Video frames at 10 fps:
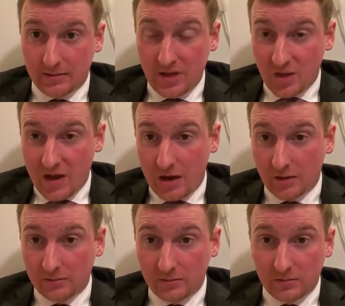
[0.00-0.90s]
Think about
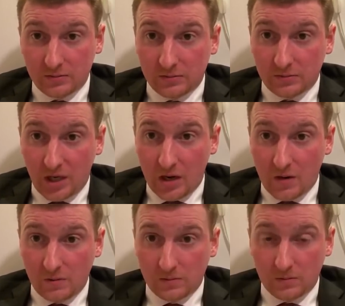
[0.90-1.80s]
it. You
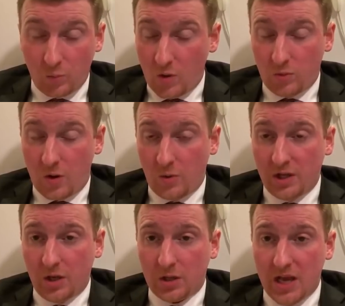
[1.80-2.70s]
know, what, what
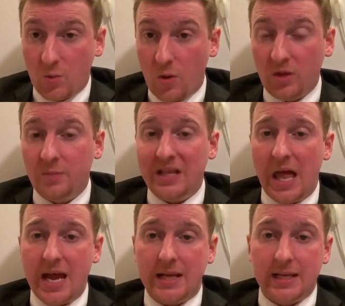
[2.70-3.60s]
will it look like? What will it be
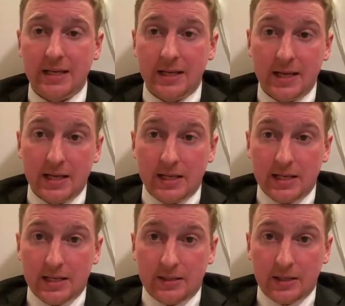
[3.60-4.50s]
like?
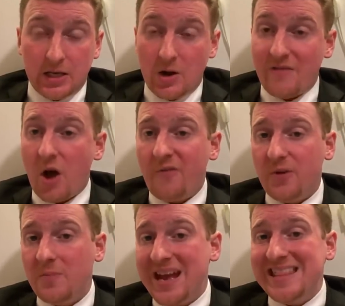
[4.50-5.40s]
You know, I've
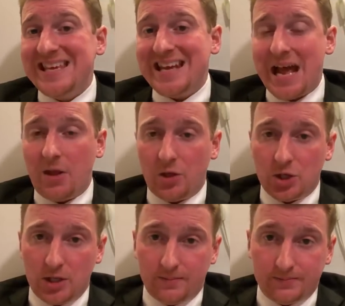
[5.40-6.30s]
often made the
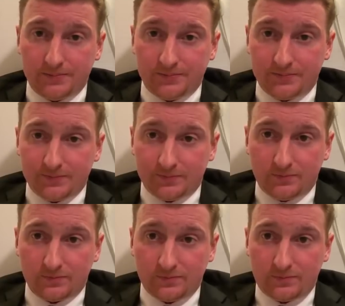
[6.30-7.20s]
analogy
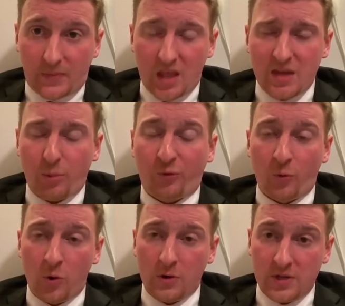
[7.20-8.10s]
that
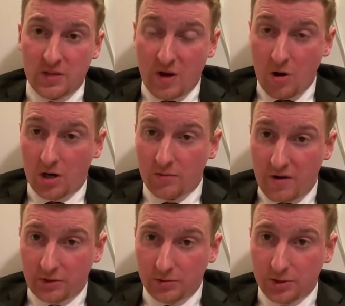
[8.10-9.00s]
before the American
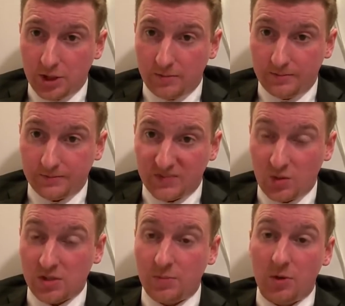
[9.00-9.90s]
Revolution,
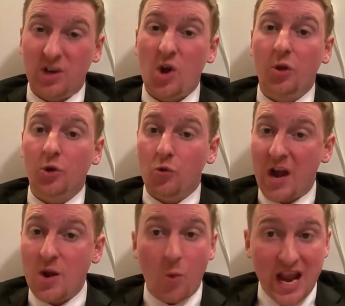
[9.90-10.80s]
there was a period called the
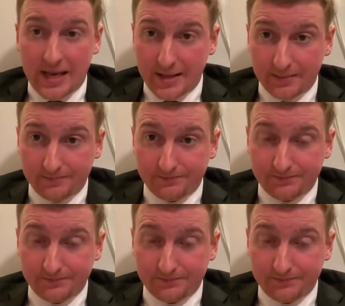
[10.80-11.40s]
Great Awakening,